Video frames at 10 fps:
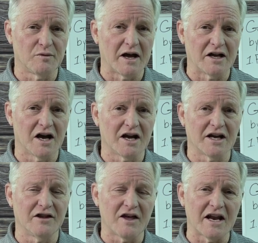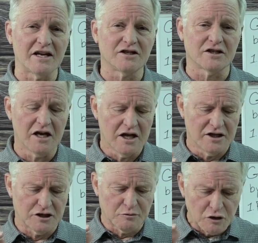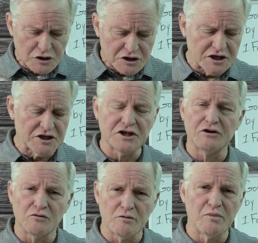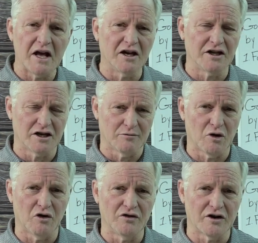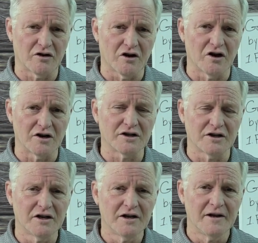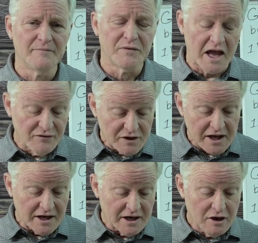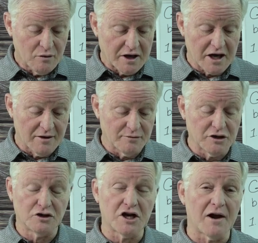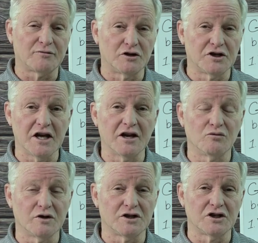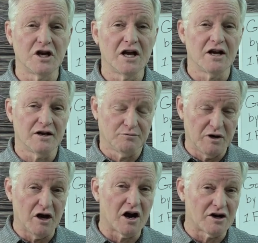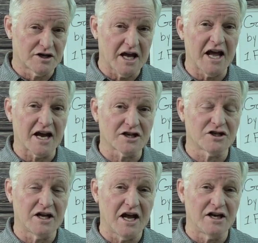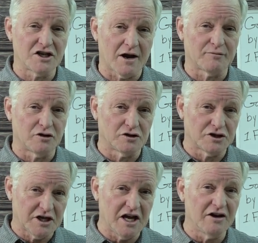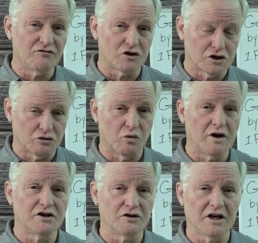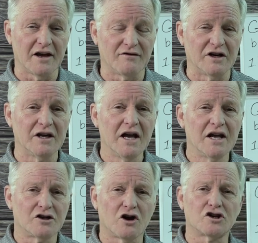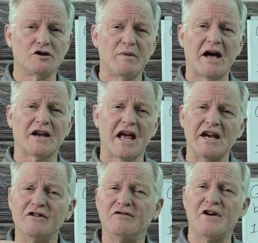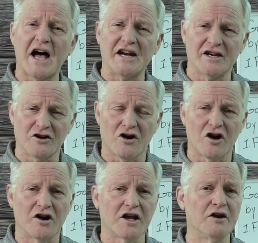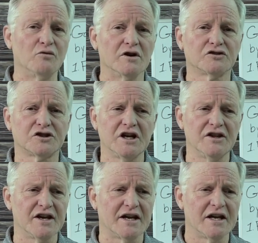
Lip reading: by God, and that is this persistent rebellion upon their heart. And then we come to chapter 10, which would be our text, and chapters 10, verses 1 to 11, talks about a divided heart. And we'll see that